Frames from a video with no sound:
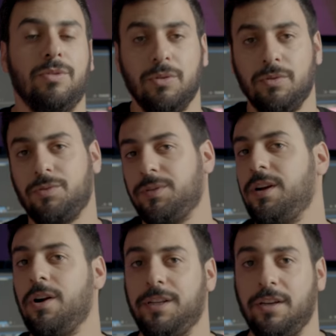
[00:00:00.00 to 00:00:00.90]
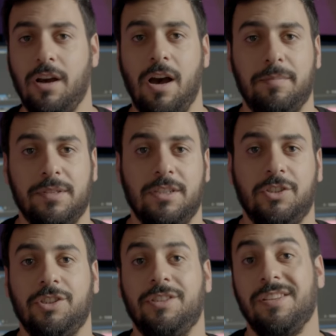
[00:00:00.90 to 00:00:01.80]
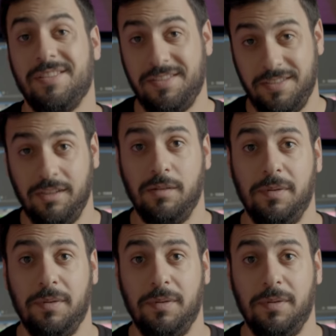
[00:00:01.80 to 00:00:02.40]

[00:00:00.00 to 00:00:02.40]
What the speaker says: rules regarding composition still